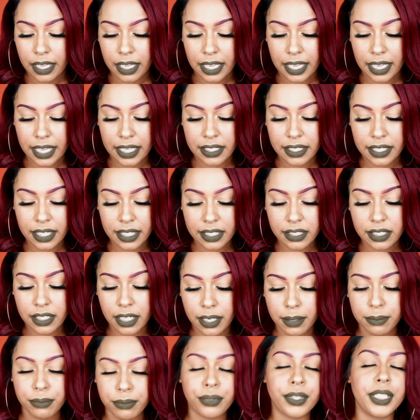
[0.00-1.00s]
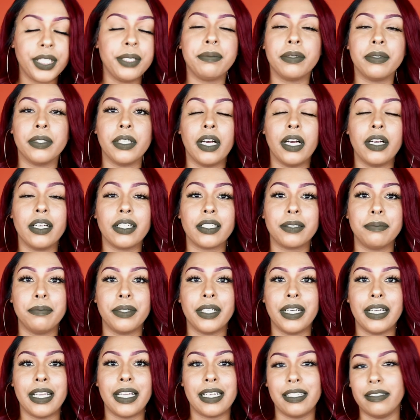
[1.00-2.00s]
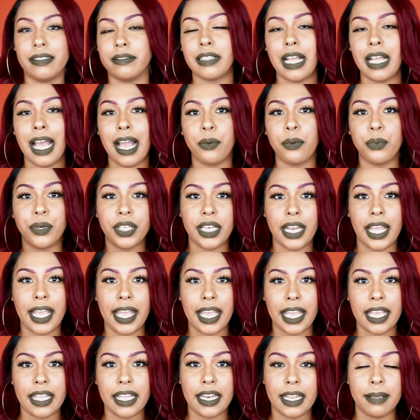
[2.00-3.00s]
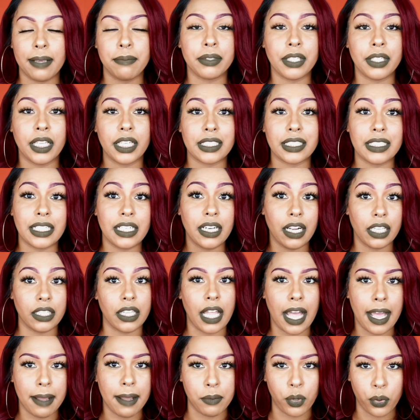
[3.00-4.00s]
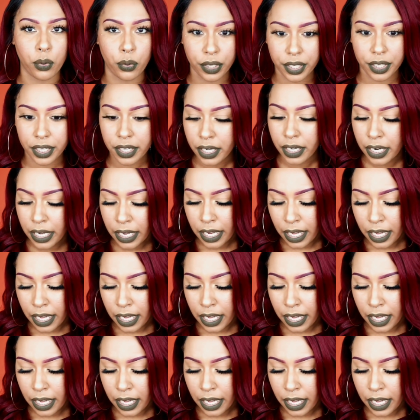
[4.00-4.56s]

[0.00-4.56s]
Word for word: It does come pre-plucked, but I went ahead and plucked it a lot more